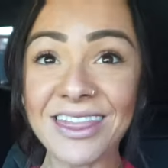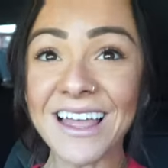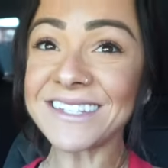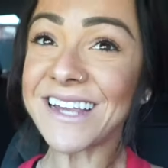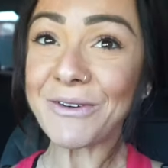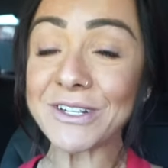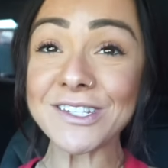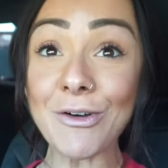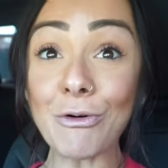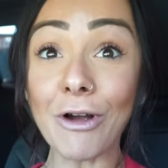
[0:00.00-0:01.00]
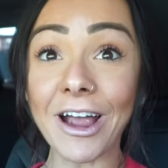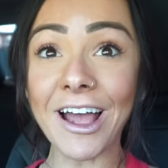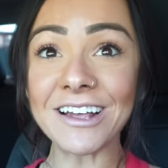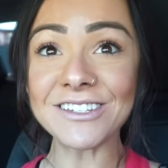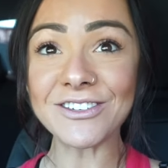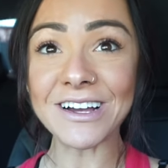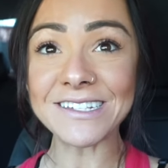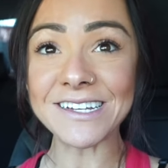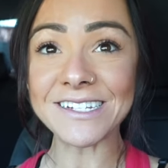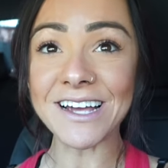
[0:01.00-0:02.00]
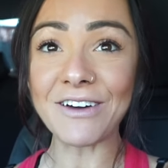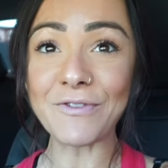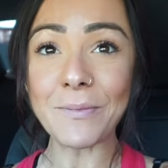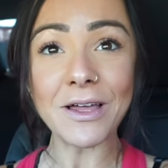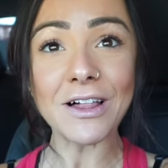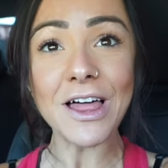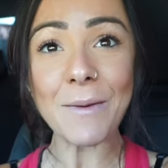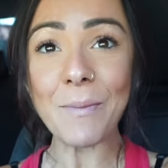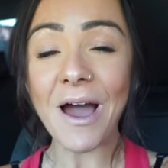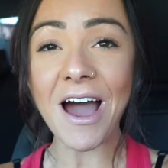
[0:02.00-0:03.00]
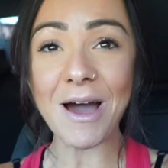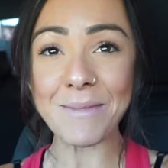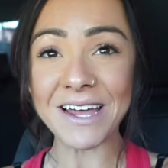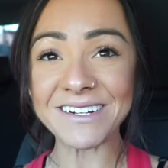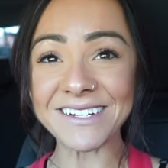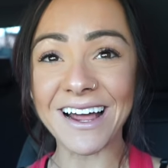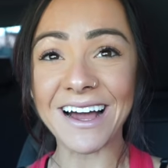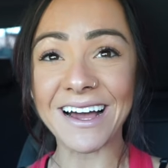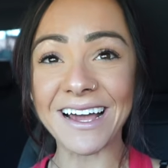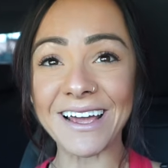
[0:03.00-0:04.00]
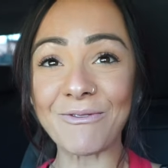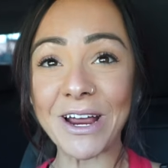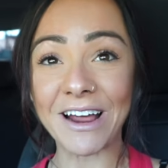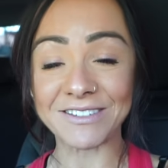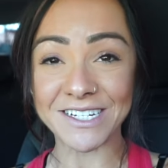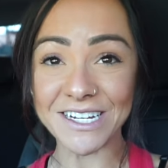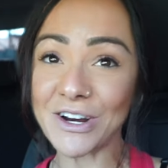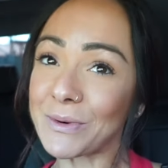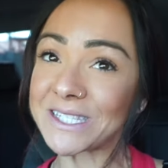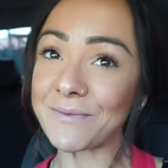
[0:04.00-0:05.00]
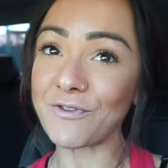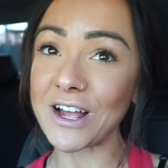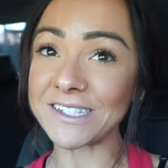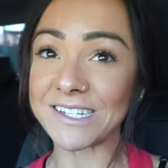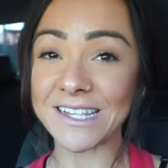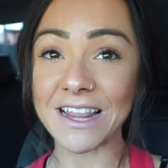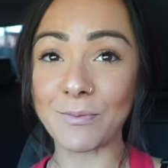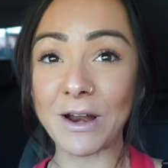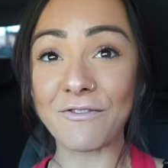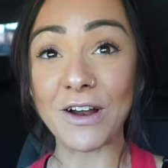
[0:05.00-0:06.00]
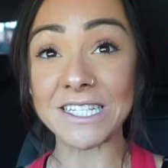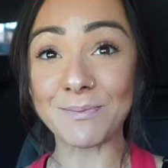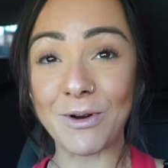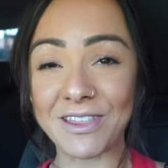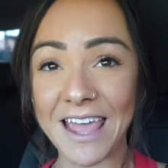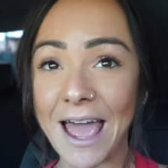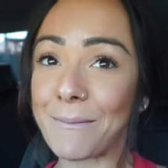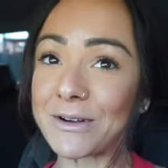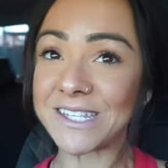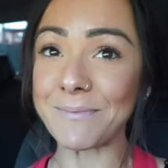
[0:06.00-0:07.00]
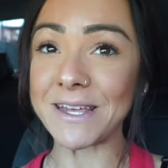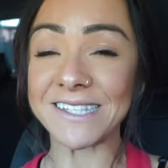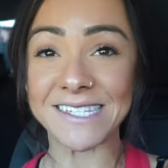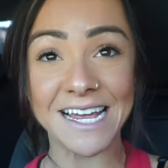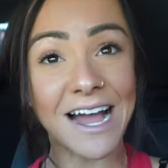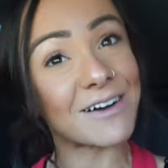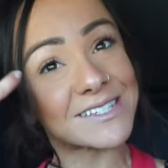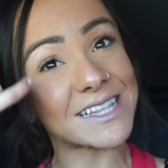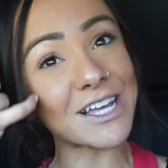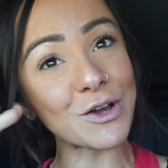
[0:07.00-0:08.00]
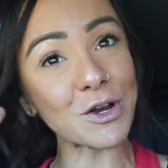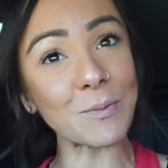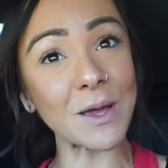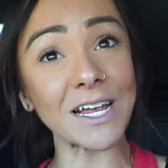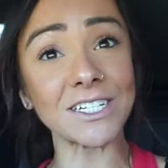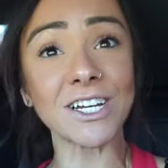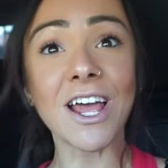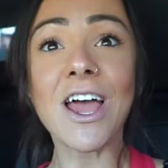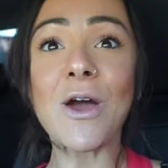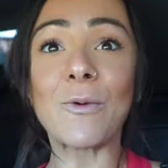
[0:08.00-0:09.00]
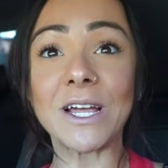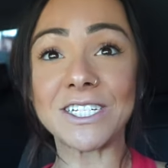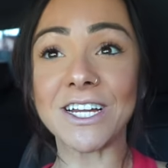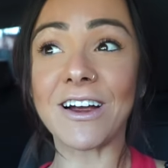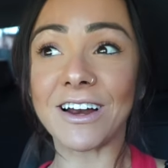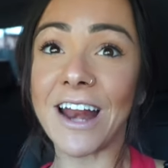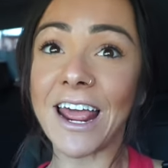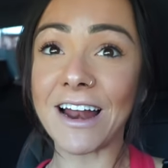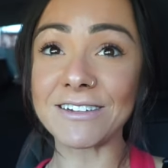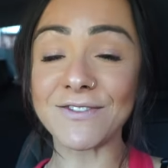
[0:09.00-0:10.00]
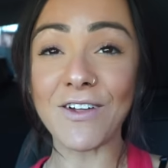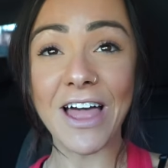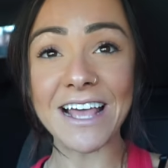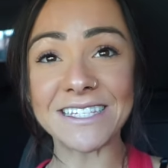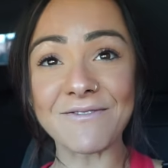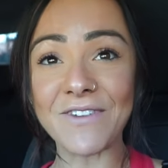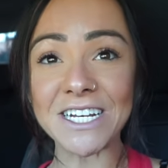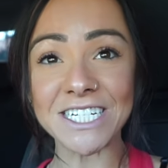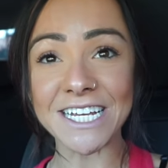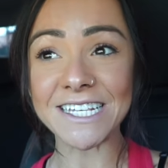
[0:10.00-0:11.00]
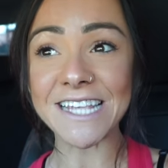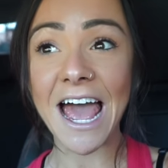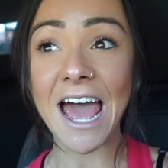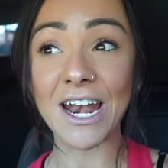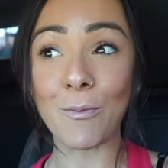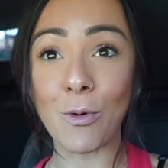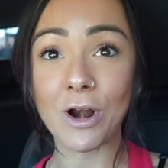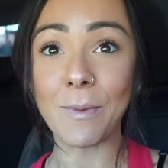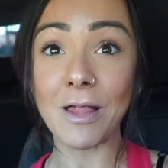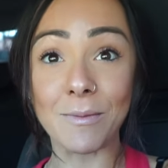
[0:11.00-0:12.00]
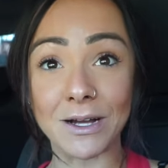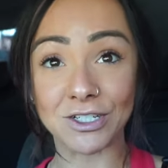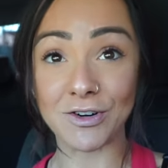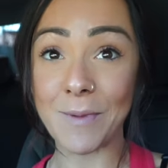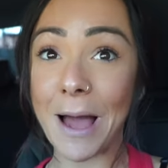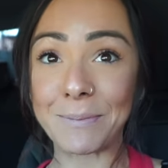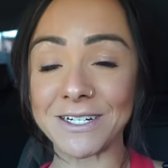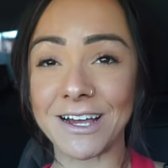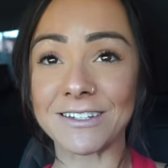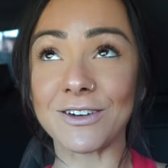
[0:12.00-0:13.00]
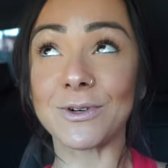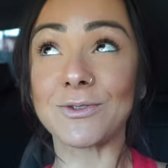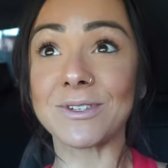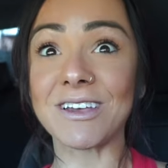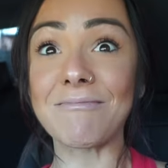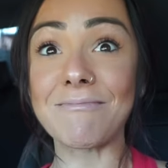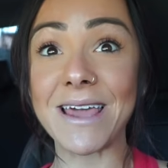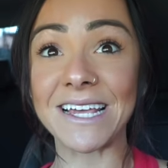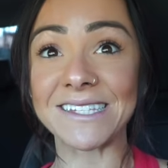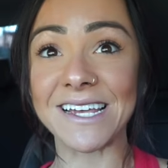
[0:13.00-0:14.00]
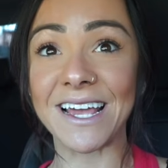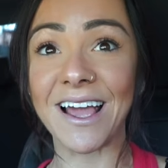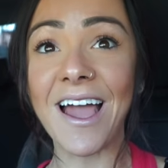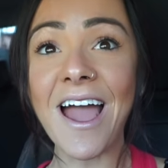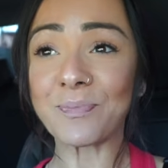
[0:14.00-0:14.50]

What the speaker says: Last night was so great. As you guys could tell from the clip, Amanda and I went out to dinner with some friends to celebrate a friend's birthday at Mozambique Steakhouse in Laguna Beach. We shared an 8-ounce filet, some veggies, and a portobello mushroom appetizer, which was amazing.